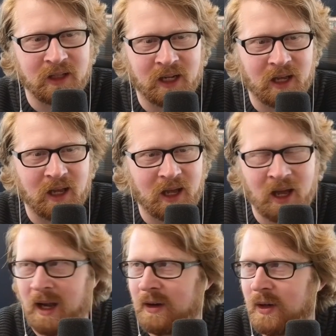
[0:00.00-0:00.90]
Like,
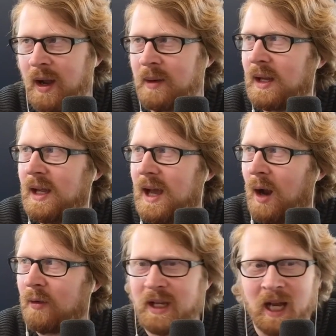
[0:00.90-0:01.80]
I don't know. I
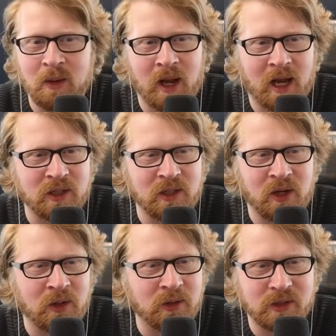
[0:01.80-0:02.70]
don't think anyone actually
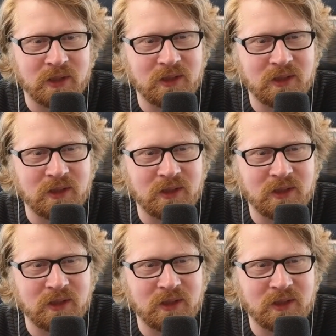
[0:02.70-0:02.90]
knows